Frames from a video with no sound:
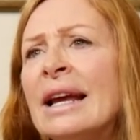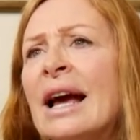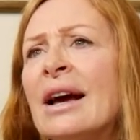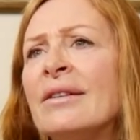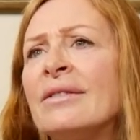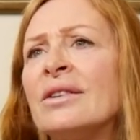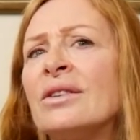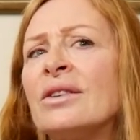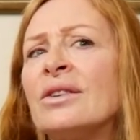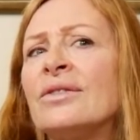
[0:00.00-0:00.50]

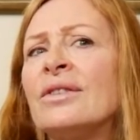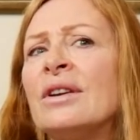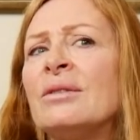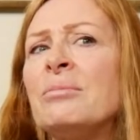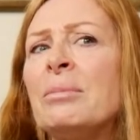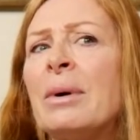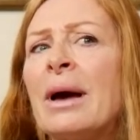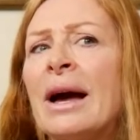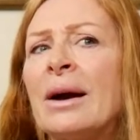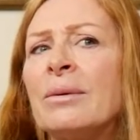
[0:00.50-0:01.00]
have a lot of
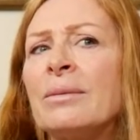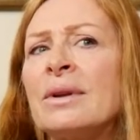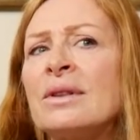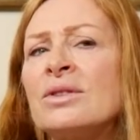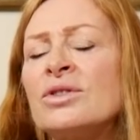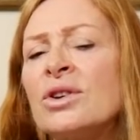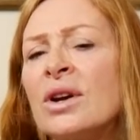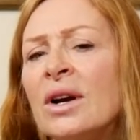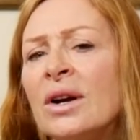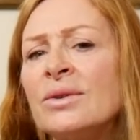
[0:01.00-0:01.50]
impact
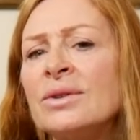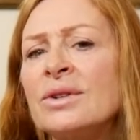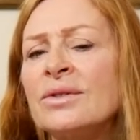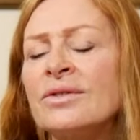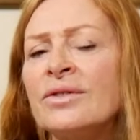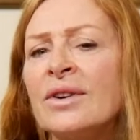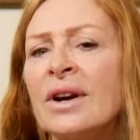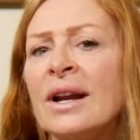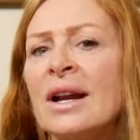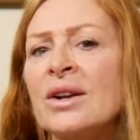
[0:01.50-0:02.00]
with child
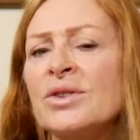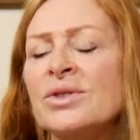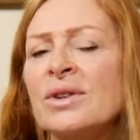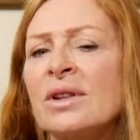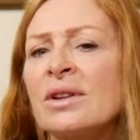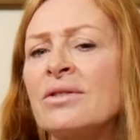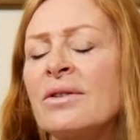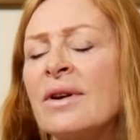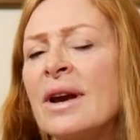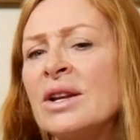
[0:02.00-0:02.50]
and
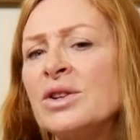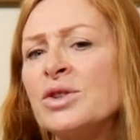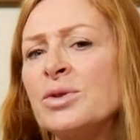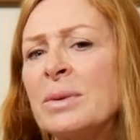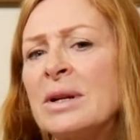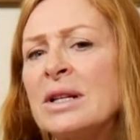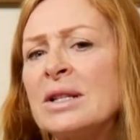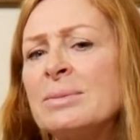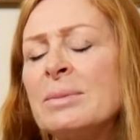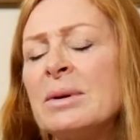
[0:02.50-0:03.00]
financial
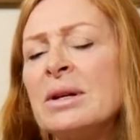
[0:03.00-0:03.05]
arrangements.